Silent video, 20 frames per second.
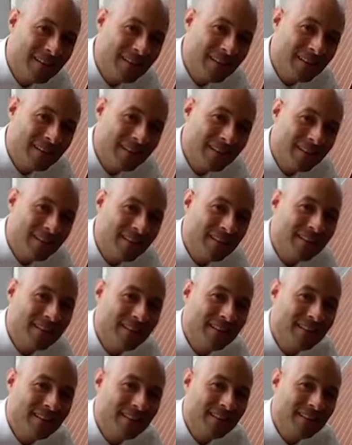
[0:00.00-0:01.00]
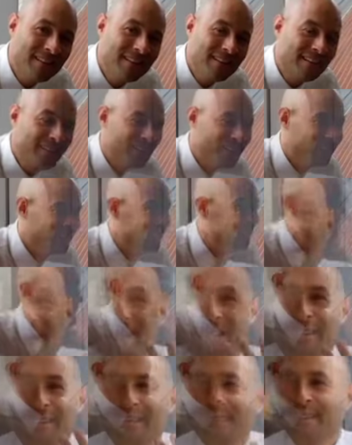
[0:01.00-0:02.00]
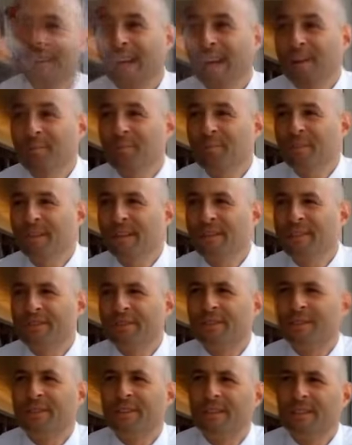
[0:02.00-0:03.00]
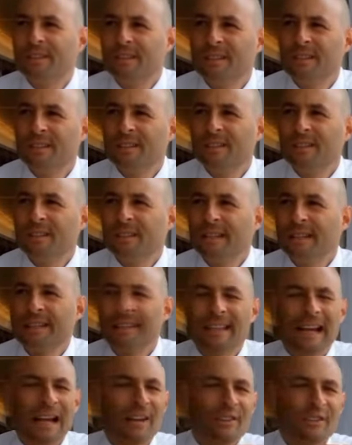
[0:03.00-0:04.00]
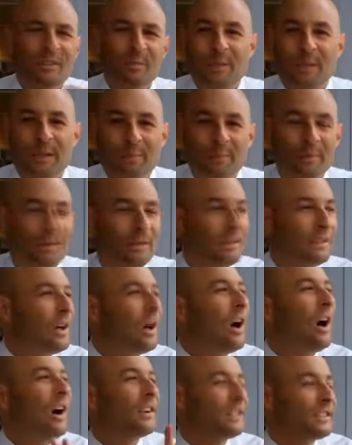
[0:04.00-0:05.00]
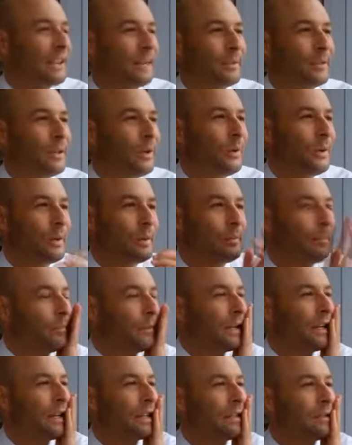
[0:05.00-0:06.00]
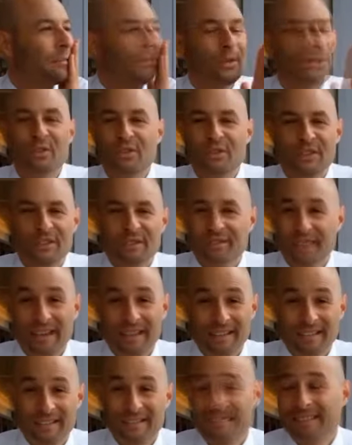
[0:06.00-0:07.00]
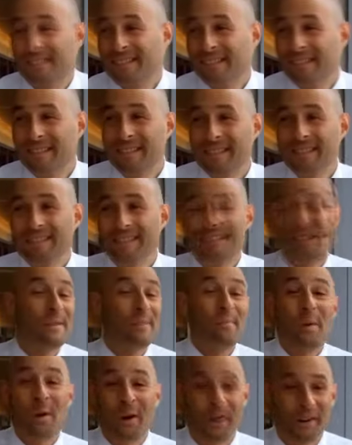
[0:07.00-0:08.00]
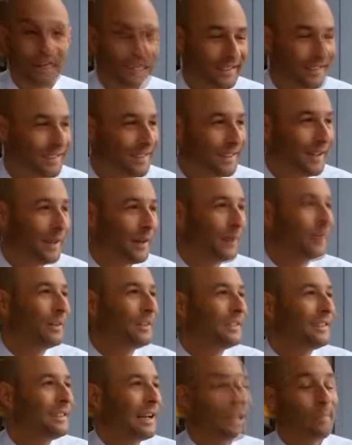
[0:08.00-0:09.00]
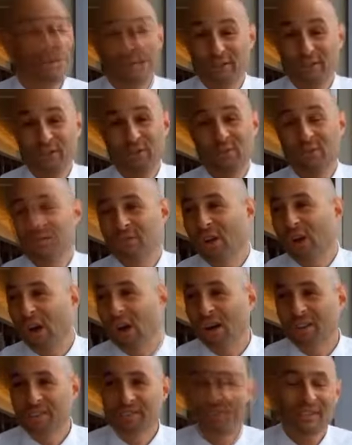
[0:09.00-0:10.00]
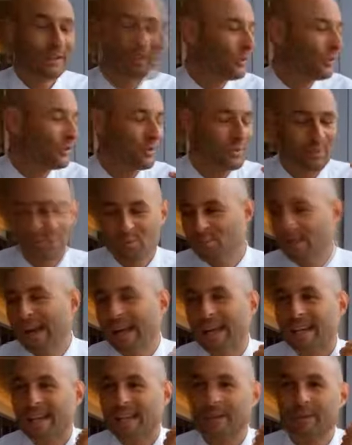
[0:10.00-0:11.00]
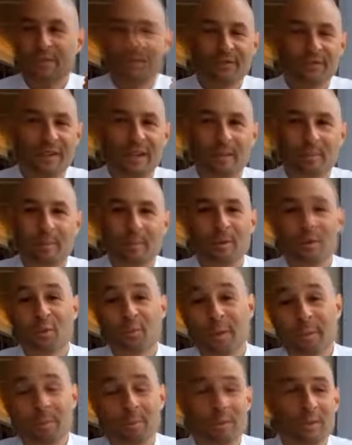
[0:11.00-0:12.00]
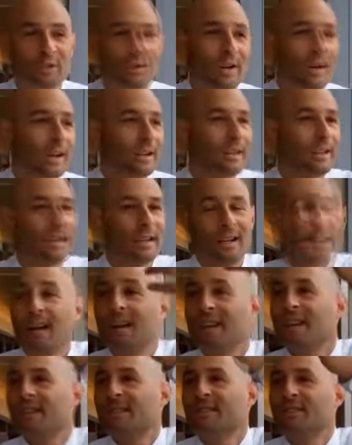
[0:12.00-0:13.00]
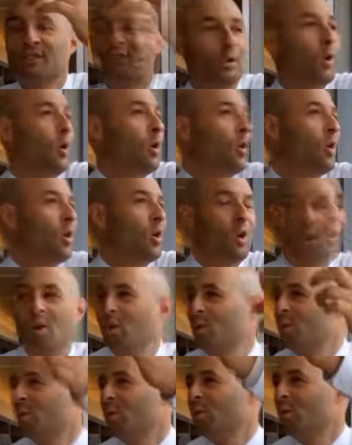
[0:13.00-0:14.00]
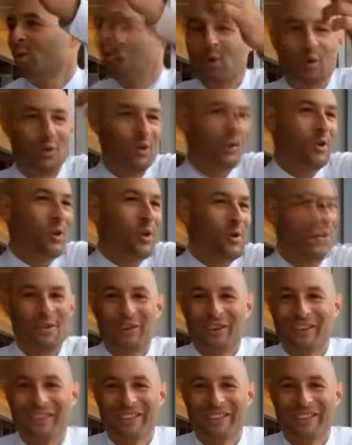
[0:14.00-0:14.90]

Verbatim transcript: Who would have ever thought? I mean, yeah, I played for like 1,000 people a long time ago at a big music event in Denmark, you know. I played 2 songs, and it was great, and it was fun, but most people were drunk. Hey, skål, you know.